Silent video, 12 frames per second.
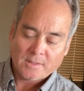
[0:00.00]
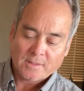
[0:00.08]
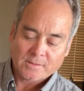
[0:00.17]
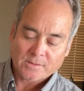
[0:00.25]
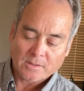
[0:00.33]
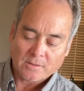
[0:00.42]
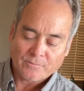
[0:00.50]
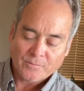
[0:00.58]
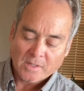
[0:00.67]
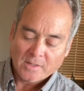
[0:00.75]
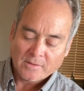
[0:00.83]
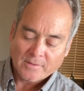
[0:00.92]
So
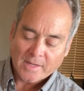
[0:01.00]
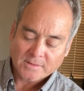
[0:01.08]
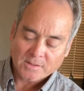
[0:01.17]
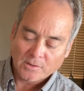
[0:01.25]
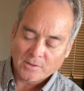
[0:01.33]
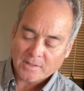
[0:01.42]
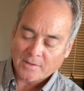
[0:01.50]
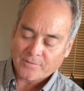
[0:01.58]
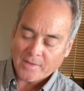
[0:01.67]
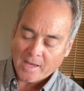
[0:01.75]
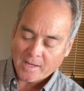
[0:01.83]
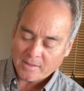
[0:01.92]
that's a look at
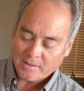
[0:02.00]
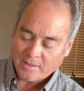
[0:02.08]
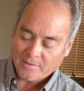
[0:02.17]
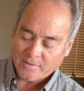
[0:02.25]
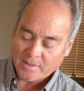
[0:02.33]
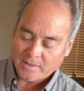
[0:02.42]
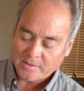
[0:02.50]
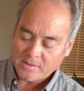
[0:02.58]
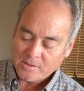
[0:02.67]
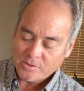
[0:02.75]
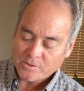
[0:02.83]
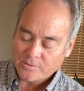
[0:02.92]
that. And then
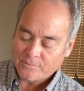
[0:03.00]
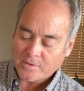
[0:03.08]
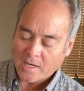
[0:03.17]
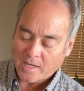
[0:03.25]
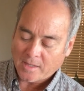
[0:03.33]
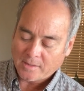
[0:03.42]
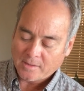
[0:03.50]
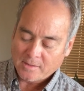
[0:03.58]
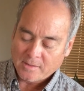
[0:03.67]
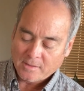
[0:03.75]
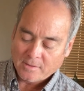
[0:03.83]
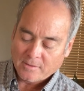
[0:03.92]
you've got
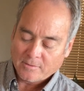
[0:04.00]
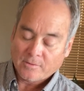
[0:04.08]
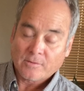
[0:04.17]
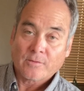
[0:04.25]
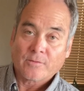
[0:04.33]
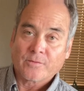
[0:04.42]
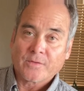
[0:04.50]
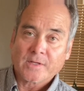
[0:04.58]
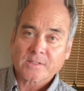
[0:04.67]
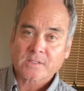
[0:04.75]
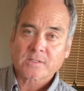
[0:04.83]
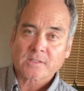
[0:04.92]

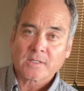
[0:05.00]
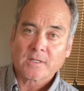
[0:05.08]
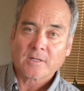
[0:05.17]
this